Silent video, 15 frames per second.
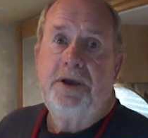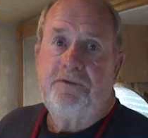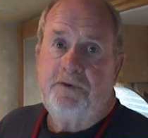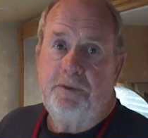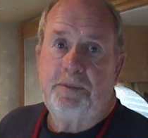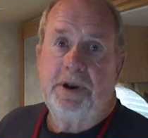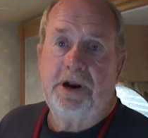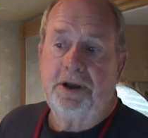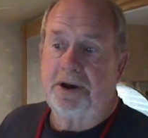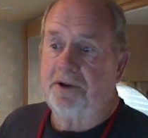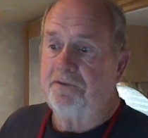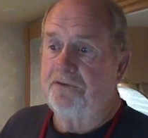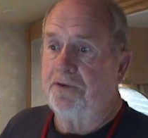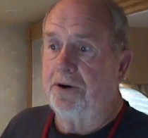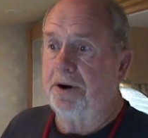If you've been looking
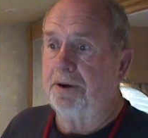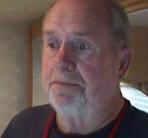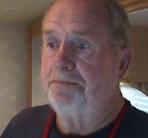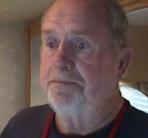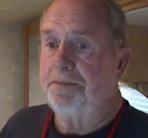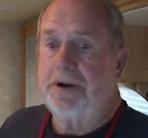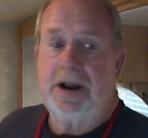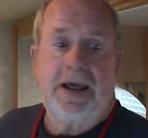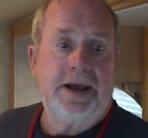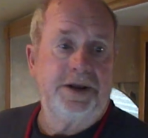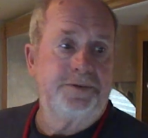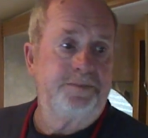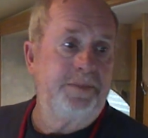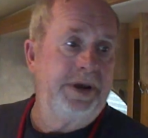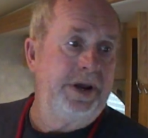for a
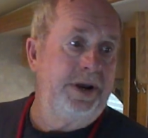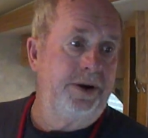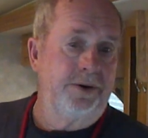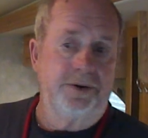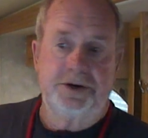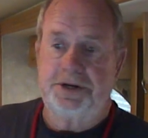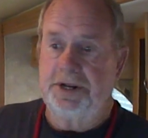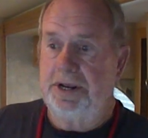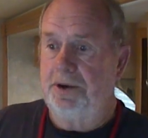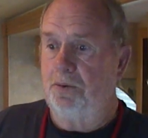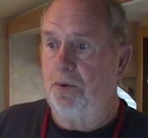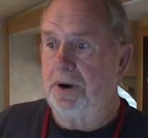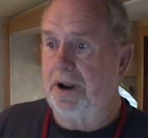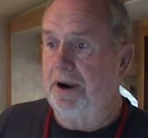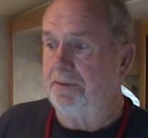Class B or C,
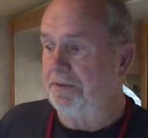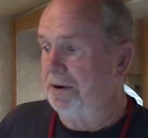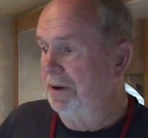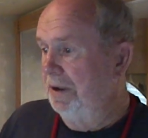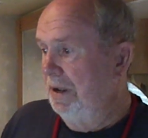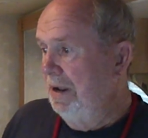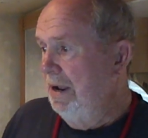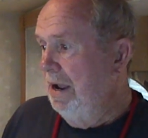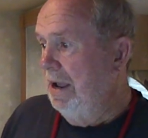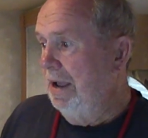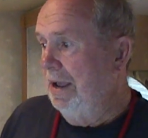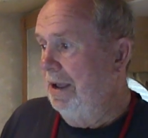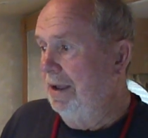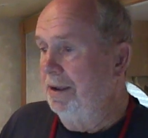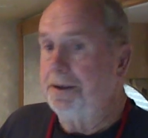whatever,
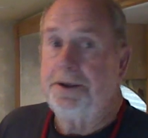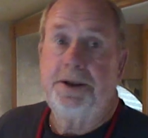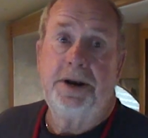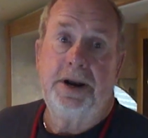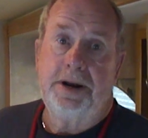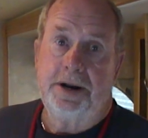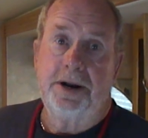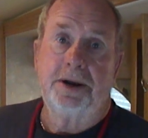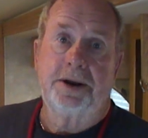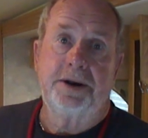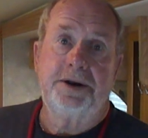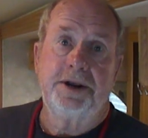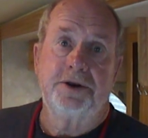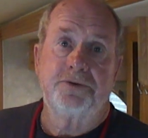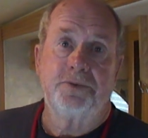uh, you need to look
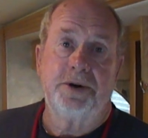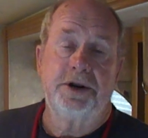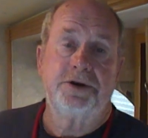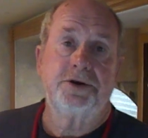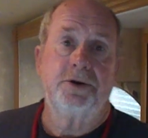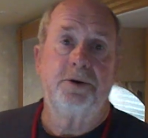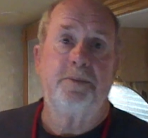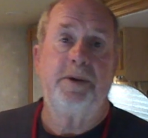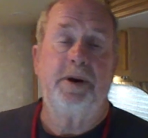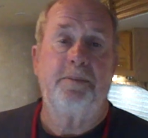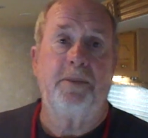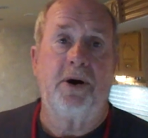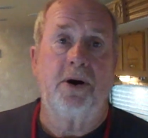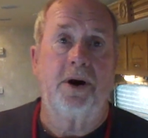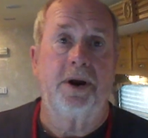at this one. It's going to be a
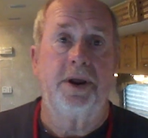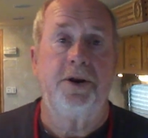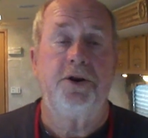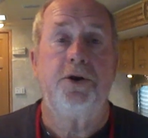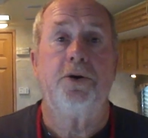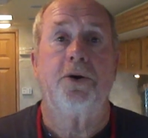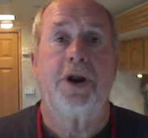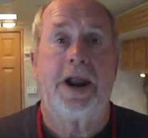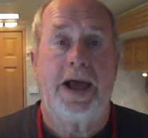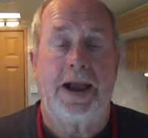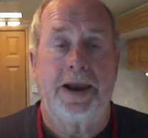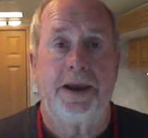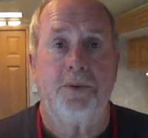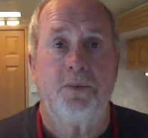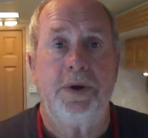bargain. You'll
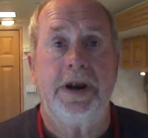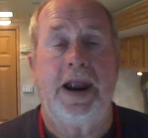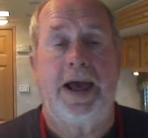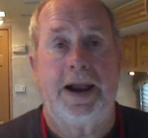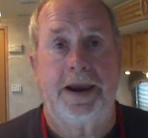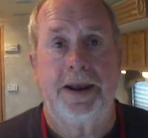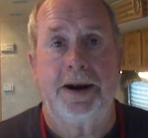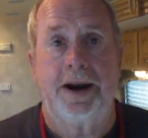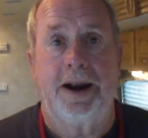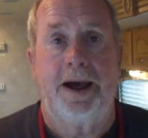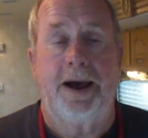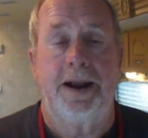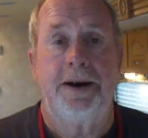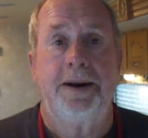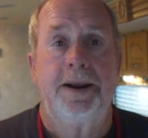like it. We like it a
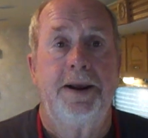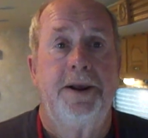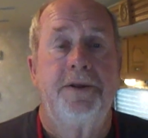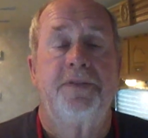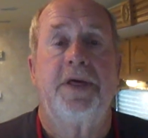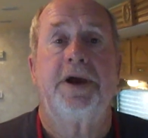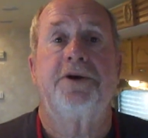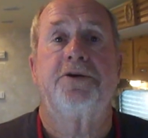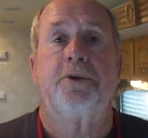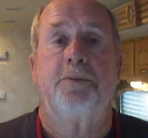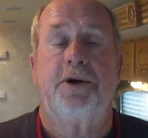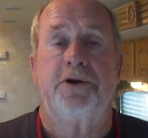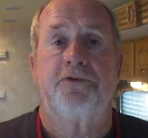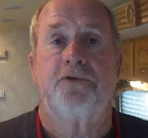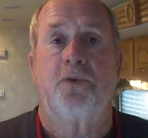lot. Thanks so
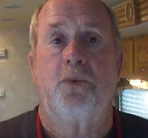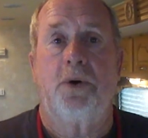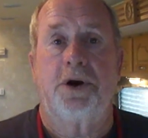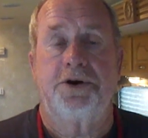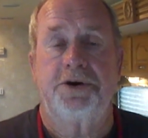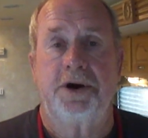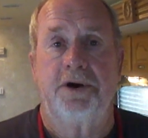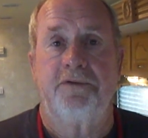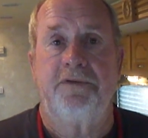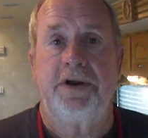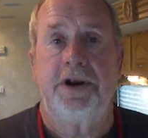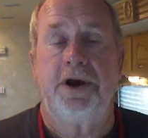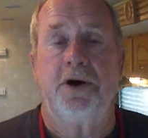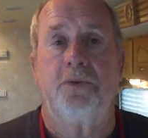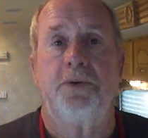much for watching our
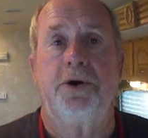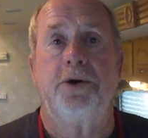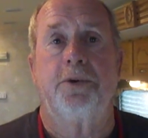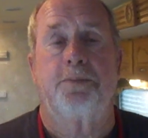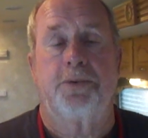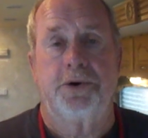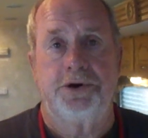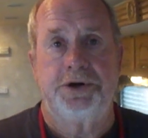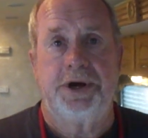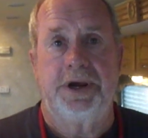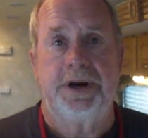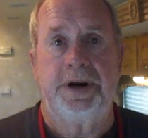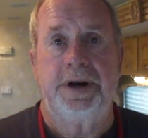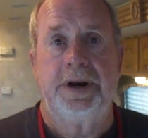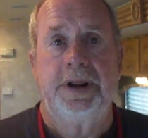video. We do
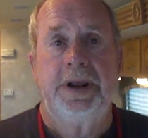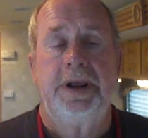appreciate it.